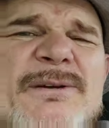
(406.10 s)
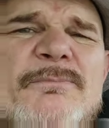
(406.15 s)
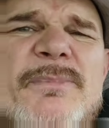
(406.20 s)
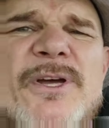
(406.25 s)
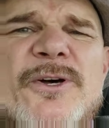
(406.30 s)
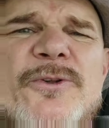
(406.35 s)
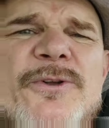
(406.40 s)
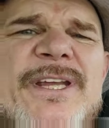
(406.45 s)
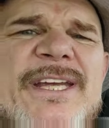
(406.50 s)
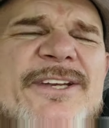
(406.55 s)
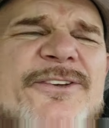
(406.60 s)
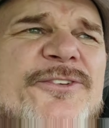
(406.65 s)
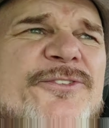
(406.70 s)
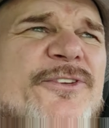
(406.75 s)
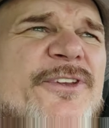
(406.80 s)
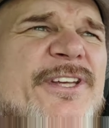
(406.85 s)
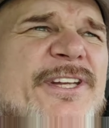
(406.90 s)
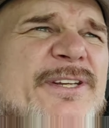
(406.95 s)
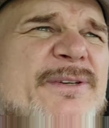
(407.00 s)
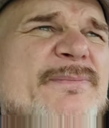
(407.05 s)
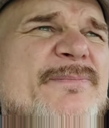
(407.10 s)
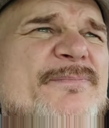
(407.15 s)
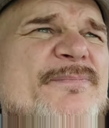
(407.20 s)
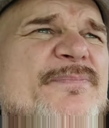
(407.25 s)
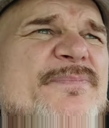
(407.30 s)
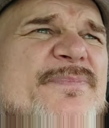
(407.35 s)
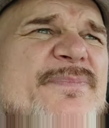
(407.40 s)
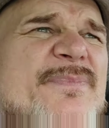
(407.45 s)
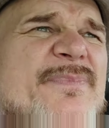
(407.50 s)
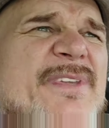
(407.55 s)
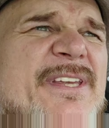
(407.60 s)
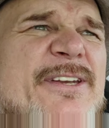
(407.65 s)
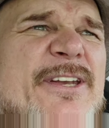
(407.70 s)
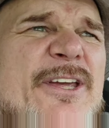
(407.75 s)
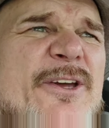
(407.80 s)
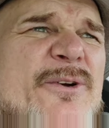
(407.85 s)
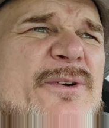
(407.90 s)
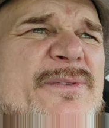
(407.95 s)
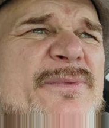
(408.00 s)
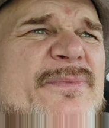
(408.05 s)
buildings that, you
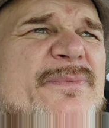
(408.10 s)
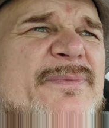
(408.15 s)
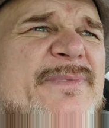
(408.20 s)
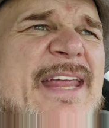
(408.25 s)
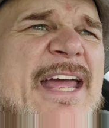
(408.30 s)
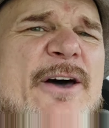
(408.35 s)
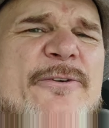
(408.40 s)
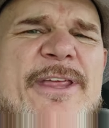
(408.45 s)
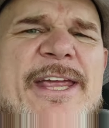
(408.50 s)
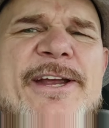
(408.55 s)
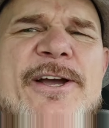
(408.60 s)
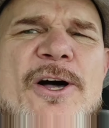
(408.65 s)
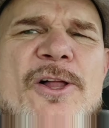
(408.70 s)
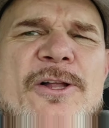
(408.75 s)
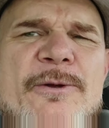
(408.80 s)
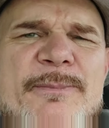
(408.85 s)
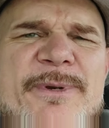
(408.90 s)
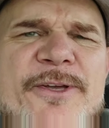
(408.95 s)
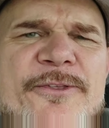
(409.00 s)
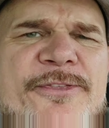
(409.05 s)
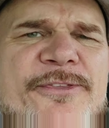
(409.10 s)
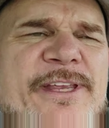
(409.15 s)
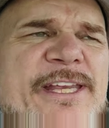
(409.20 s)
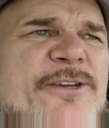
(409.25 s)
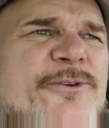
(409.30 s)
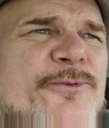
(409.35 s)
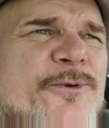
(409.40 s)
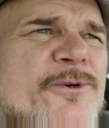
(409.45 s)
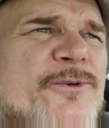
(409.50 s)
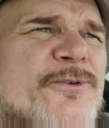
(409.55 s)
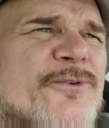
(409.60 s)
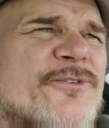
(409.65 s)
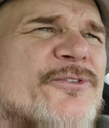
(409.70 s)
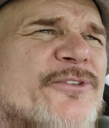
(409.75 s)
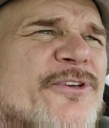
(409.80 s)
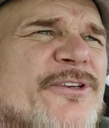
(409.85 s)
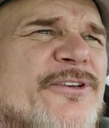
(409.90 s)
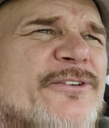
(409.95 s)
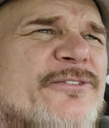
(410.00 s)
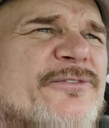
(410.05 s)
know, now they call them
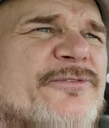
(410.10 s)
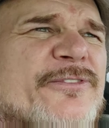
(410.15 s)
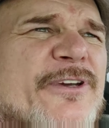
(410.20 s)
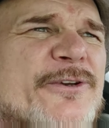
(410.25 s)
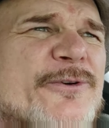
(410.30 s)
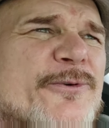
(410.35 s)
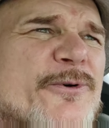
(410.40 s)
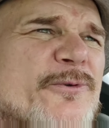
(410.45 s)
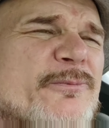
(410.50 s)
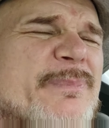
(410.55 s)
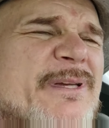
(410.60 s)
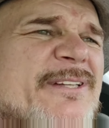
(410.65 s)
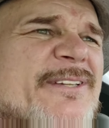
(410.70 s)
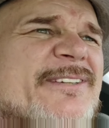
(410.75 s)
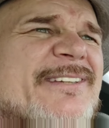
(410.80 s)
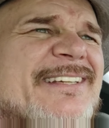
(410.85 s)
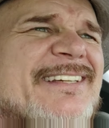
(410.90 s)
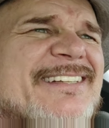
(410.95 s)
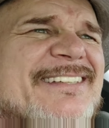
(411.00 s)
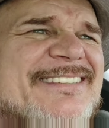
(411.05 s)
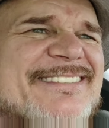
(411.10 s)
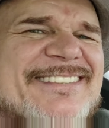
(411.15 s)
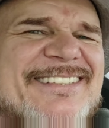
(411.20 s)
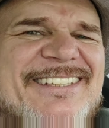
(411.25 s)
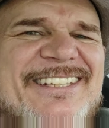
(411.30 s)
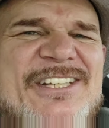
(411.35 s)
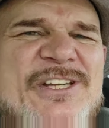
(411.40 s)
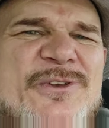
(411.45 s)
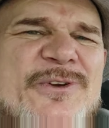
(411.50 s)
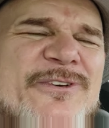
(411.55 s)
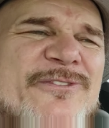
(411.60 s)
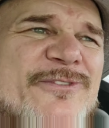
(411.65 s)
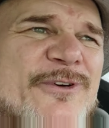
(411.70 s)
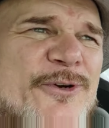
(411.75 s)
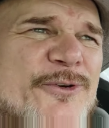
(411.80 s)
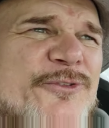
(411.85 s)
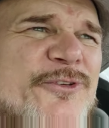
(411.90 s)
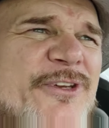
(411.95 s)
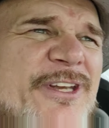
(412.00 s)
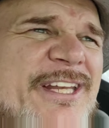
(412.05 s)
cathedrals and federal buildings and
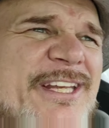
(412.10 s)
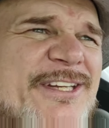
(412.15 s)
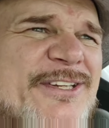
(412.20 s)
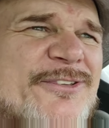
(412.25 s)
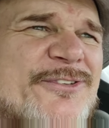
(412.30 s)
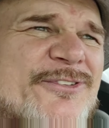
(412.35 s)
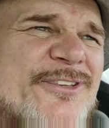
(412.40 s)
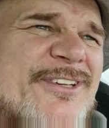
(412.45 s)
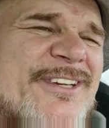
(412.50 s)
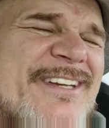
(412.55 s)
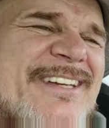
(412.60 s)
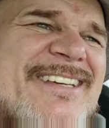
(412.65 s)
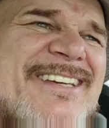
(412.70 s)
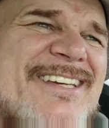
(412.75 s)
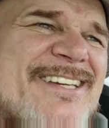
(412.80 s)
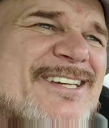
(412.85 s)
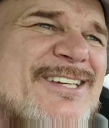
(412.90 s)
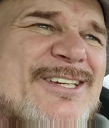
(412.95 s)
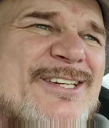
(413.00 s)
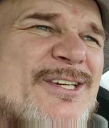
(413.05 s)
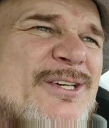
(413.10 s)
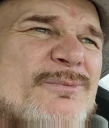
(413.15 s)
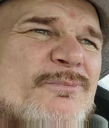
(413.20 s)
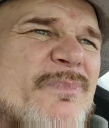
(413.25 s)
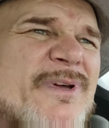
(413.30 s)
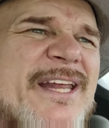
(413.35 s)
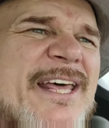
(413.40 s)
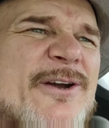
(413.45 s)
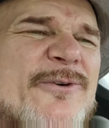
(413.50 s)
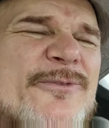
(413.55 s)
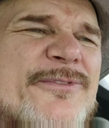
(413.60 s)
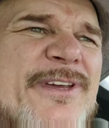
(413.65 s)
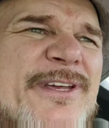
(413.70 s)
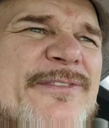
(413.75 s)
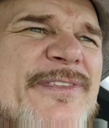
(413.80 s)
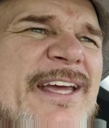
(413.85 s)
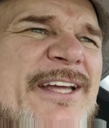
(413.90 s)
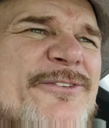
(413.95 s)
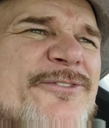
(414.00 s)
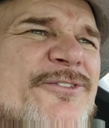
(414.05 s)
universities, and, but I don't
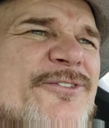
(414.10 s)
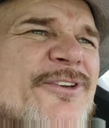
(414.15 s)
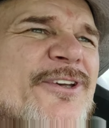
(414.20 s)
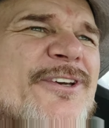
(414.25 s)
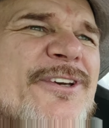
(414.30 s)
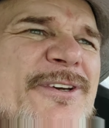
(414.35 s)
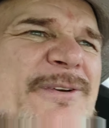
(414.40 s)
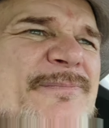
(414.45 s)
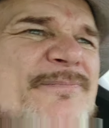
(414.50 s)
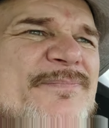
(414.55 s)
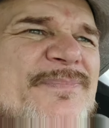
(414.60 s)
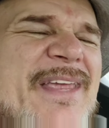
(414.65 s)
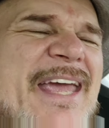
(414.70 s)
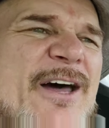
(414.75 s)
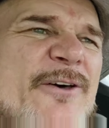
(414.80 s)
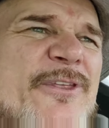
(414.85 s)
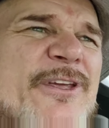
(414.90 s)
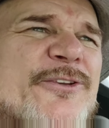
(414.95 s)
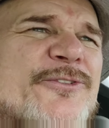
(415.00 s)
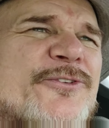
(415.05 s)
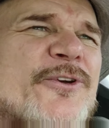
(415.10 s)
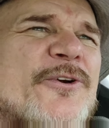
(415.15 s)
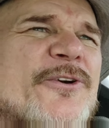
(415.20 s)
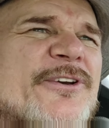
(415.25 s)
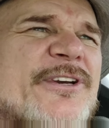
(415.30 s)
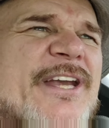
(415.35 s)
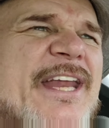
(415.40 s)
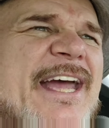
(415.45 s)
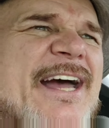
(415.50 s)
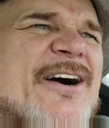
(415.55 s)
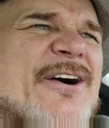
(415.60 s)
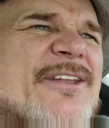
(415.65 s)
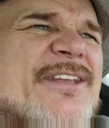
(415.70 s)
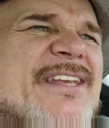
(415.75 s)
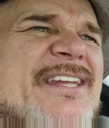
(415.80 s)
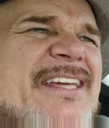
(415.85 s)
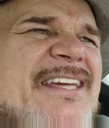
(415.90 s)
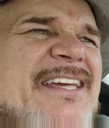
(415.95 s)
think that's uh, how they started out.